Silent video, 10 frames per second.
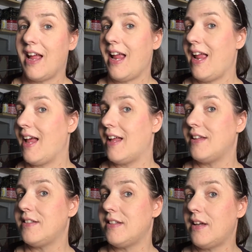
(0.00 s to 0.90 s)

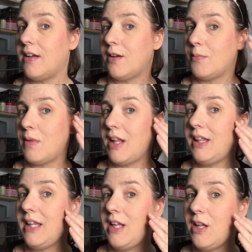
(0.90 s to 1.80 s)
and a
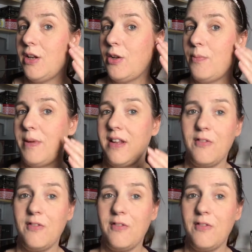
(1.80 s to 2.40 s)
little bit